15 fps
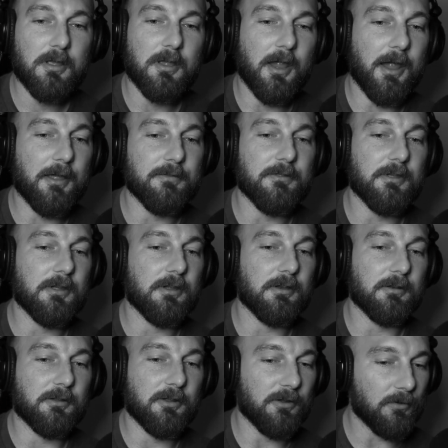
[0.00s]
and then
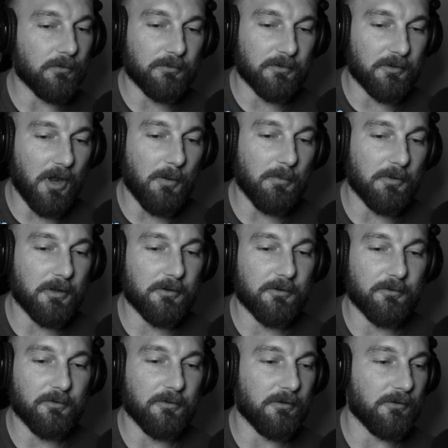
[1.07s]
kills the double
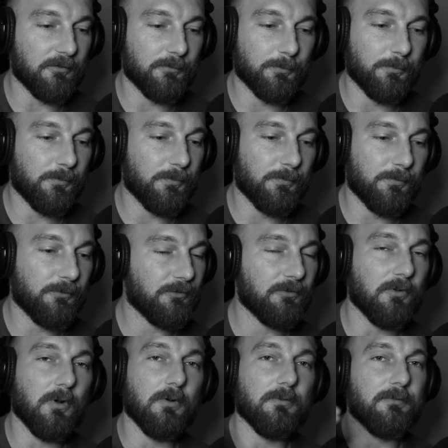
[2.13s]
unders and they're
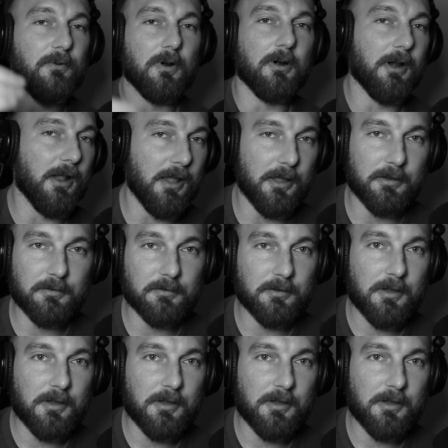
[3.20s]
so far ahead,